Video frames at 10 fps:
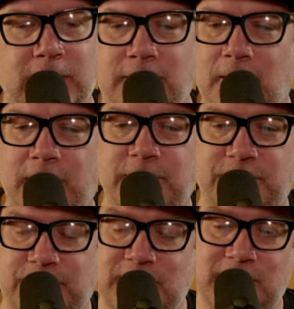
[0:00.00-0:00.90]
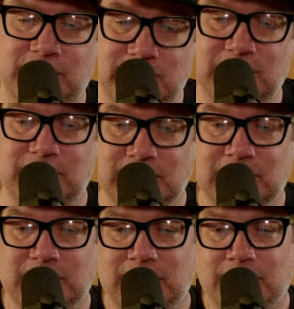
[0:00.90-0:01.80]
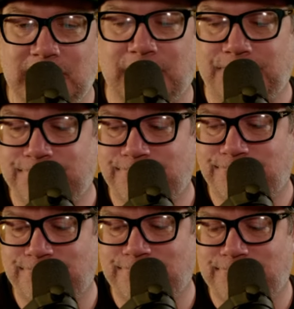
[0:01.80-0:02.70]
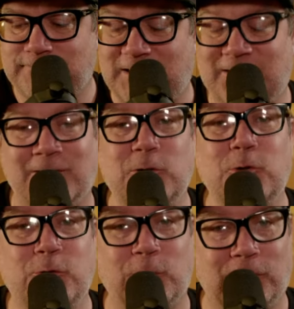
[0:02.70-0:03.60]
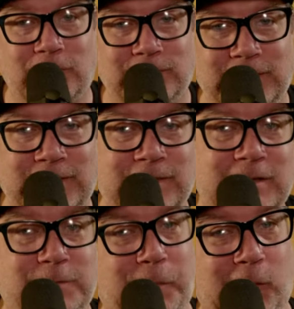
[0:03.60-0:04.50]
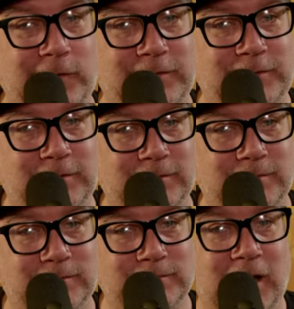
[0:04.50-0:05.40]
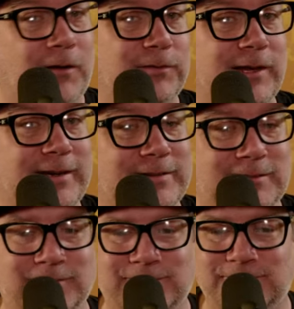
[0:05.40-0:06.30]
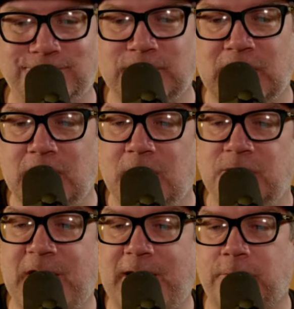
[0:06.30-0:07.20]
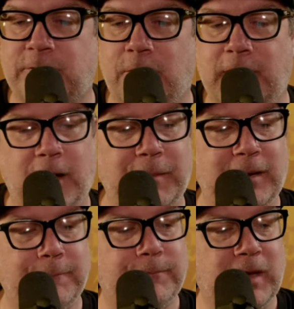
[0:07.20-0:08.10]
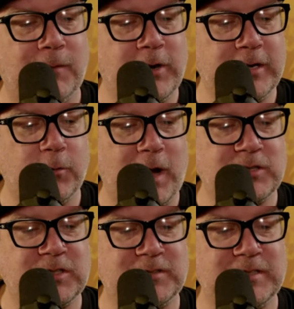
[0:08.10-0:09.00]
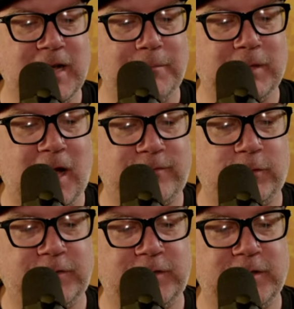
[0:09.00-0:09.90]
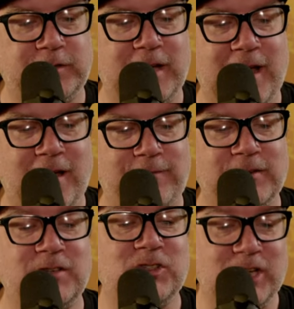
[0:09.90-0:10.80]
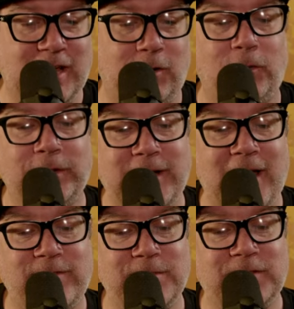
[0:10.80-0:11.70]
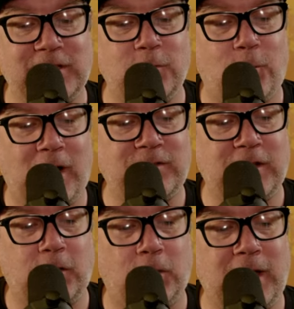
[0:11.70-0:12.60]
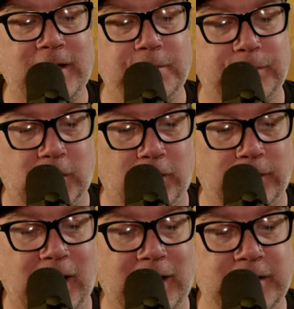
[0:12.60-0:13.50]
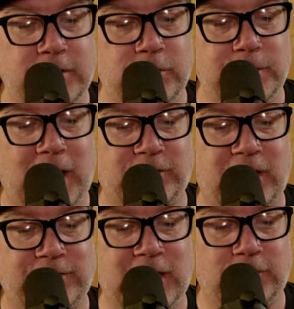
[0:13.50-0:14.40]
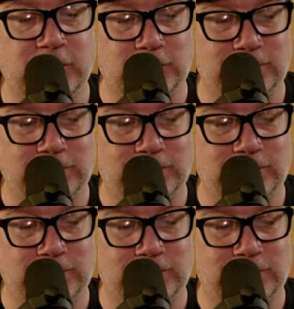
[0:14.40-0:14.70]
I just, you know, it's unusual in these parts of late. Jack, what's going on, man? I'm ready to watch 69 block for a series and a half as a Jet, only to have him sit and watch that O-line implode. I need a new mock draft now, too.